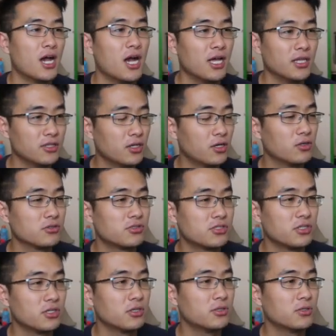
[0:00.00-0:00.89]
And
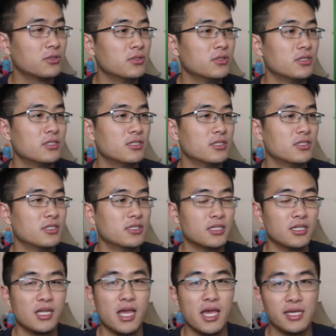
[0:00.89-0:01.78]
also,
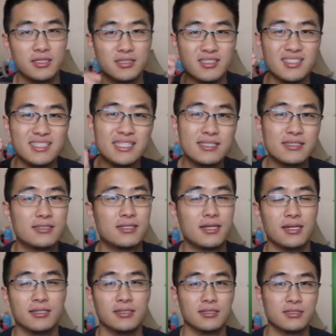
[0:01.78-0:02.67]
it's
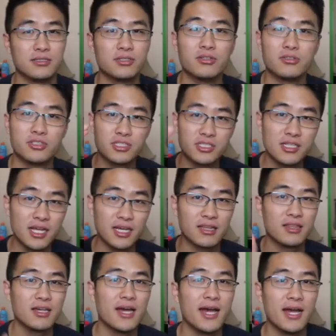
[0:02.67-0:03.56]
instant. So just
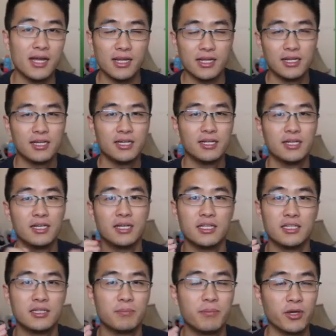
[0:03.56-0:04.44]
like that,
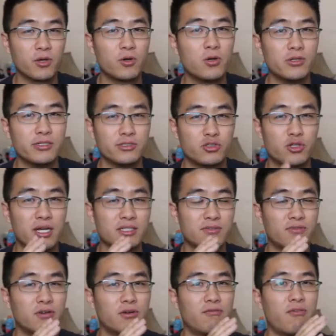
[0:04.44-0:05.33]
the Bitcoin
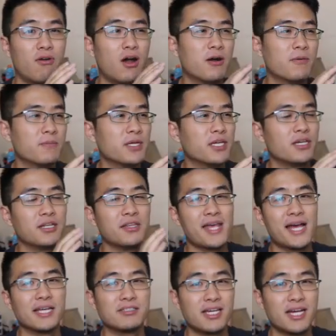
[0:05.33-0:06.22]
transfer from the
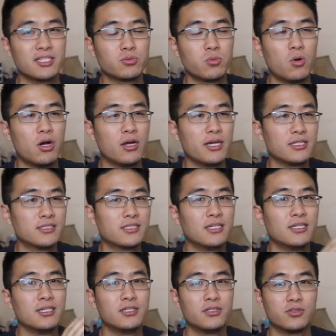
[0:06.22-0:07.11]
NastHash
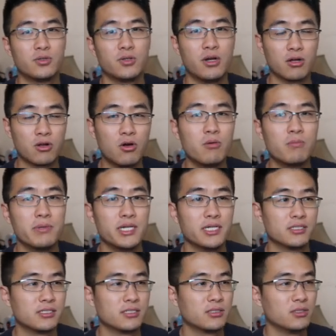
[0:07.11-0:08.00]
wallet to your
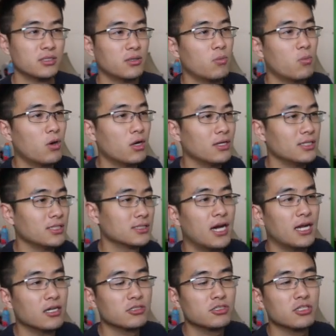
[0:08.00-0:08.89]
Coinbase wallet.
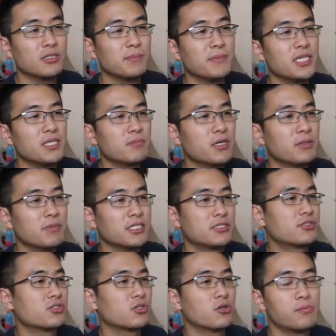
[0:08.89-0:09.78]
And also the minimum
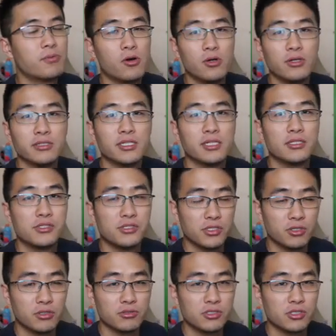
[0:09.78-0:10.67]
is
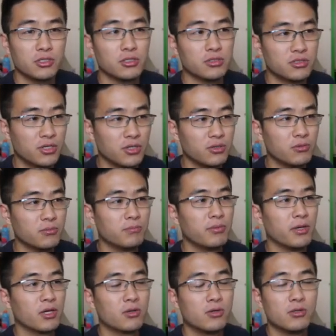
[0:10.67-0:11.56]
0.002
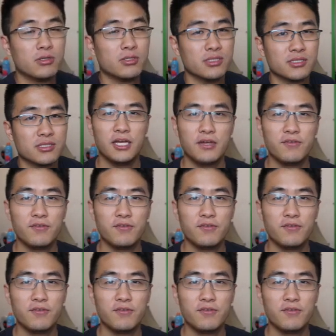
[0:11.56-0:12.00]
bitcoins.